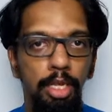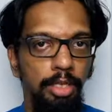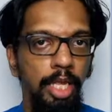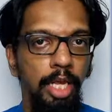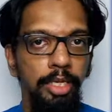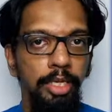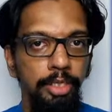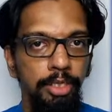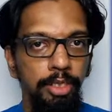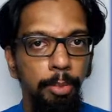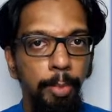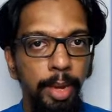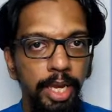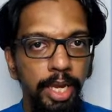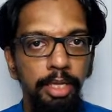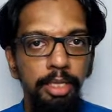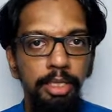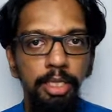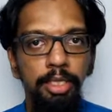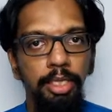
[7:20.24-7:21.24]
that is the
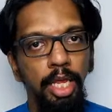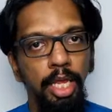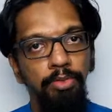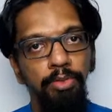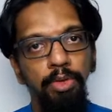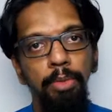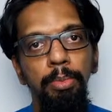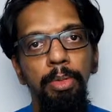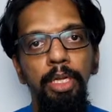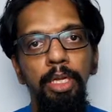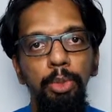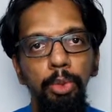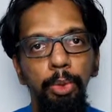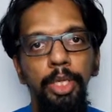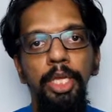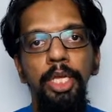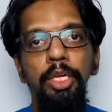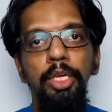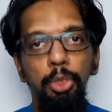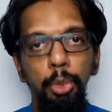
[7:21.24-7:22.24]
main thing that we'll be
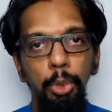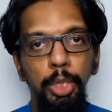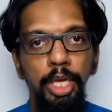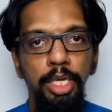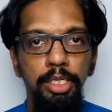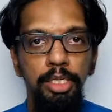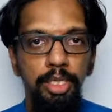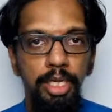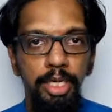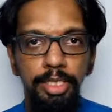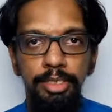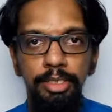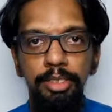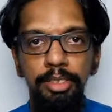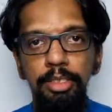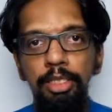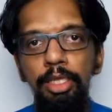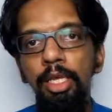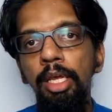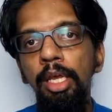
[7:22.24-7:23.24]
doing in today's
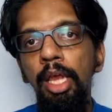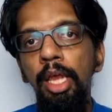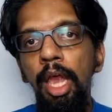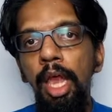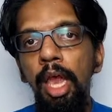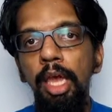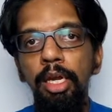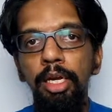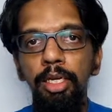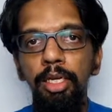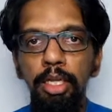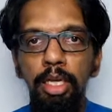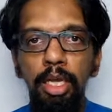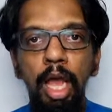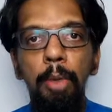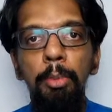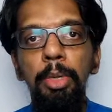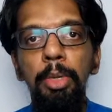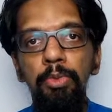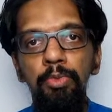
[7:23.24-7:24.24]
lesson, and in the
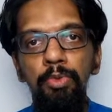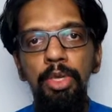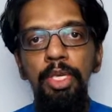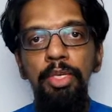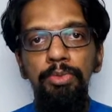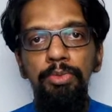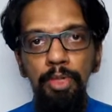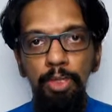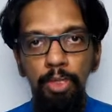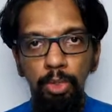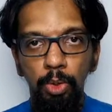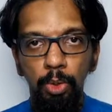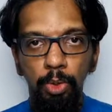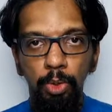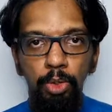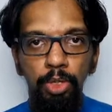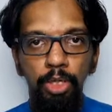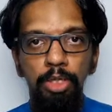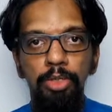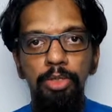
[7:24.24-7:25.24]
coming weeks we'll go
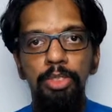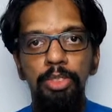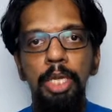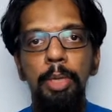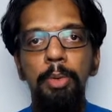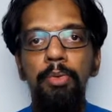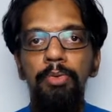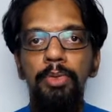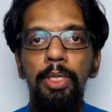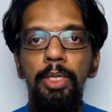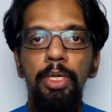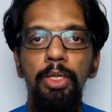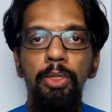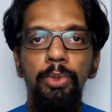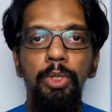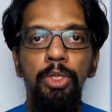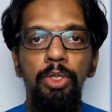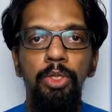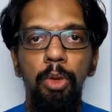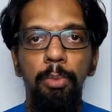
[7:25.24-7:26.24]
into some of the
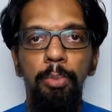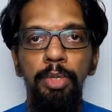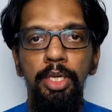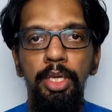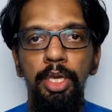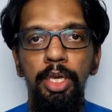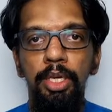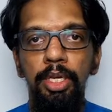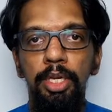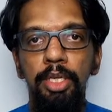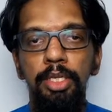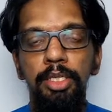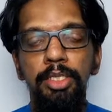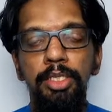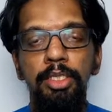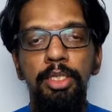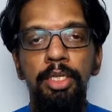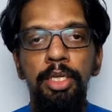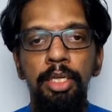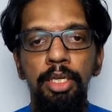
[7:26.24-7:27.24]
newer topic
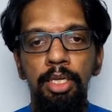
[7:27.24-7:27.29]
areas.